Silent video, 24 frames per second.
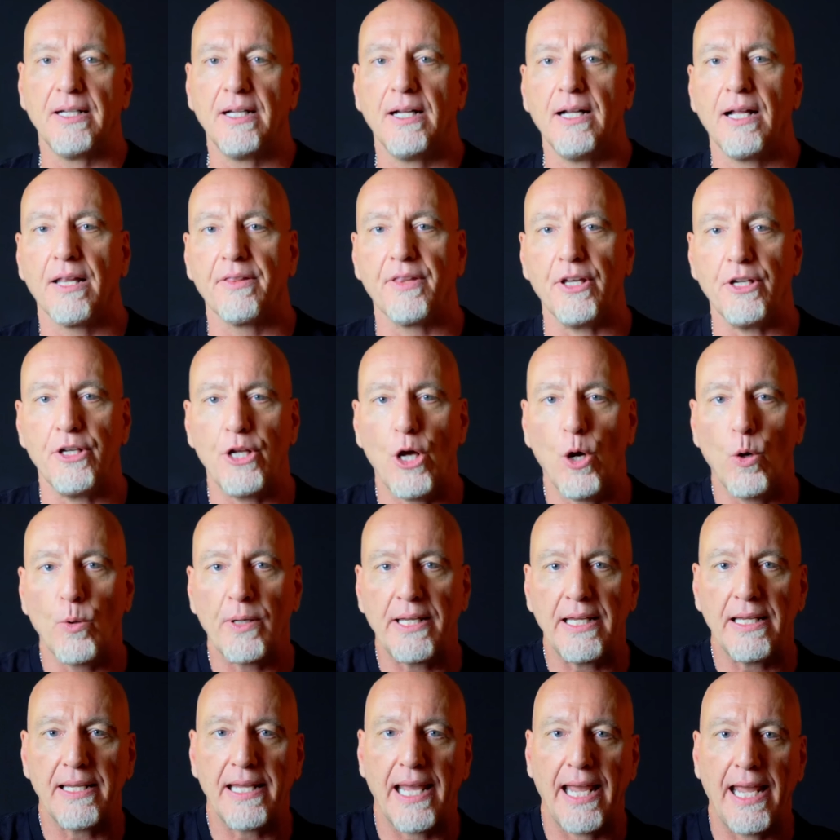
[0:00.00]
The no-gi
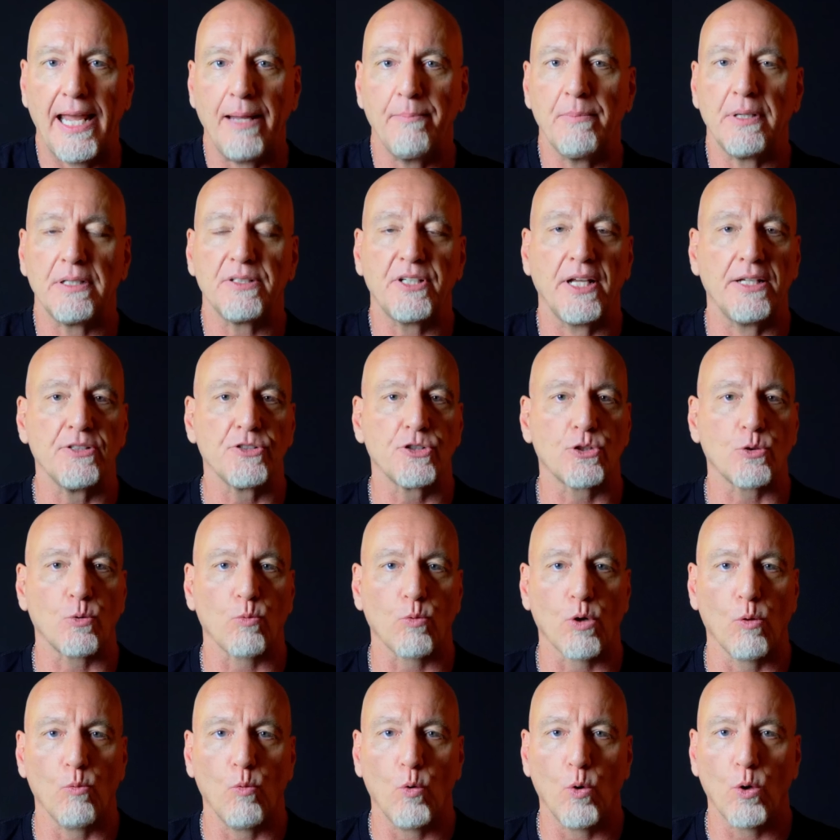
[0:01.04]
game tends to
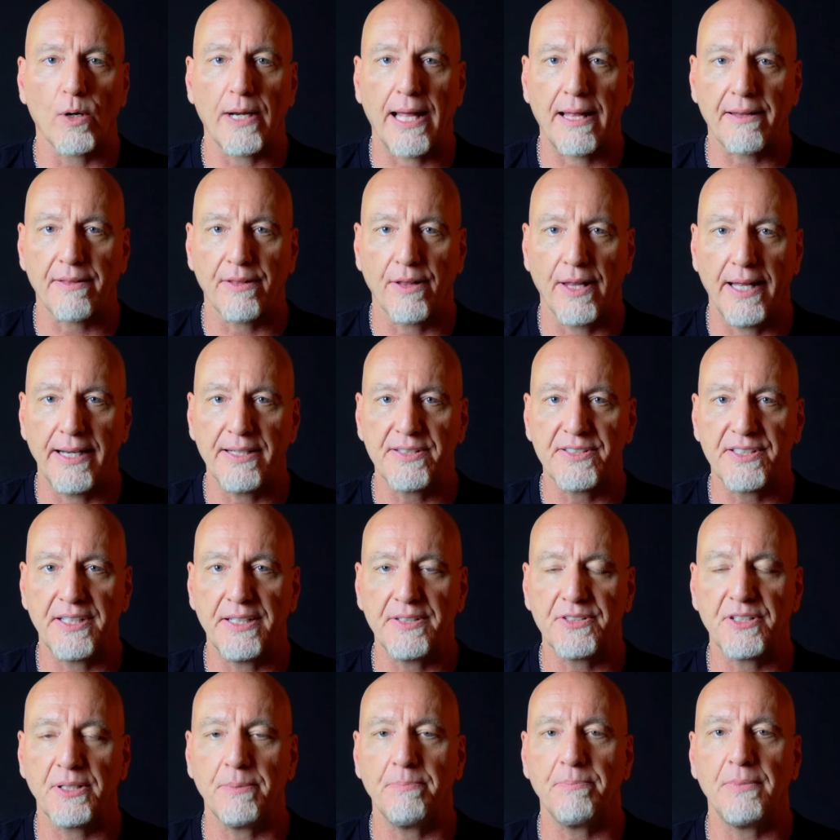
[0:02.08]
reward
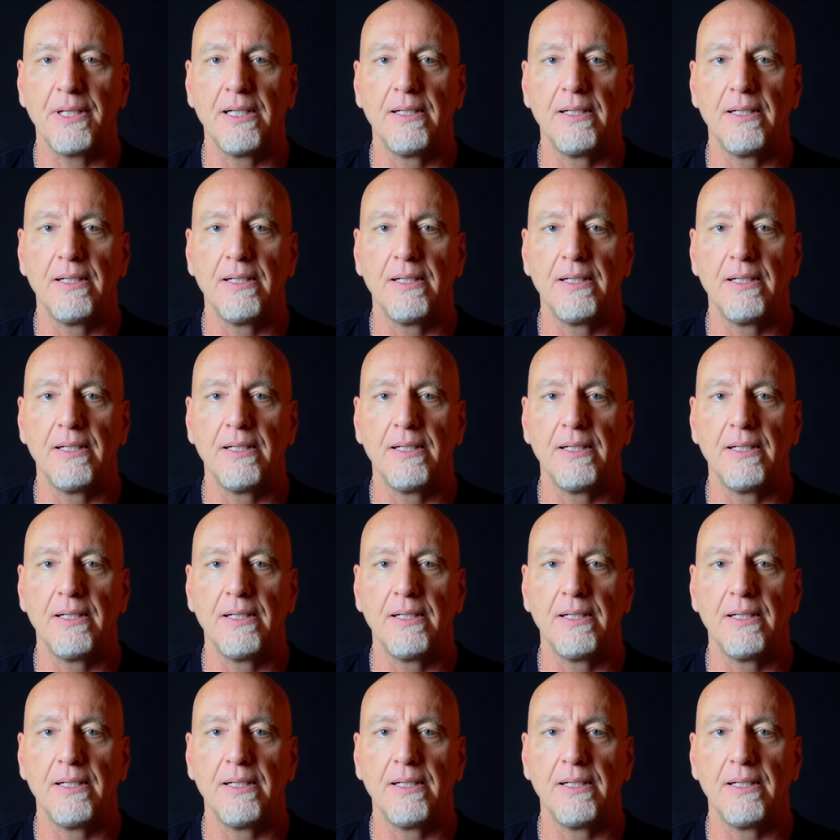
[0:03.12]
athleticism.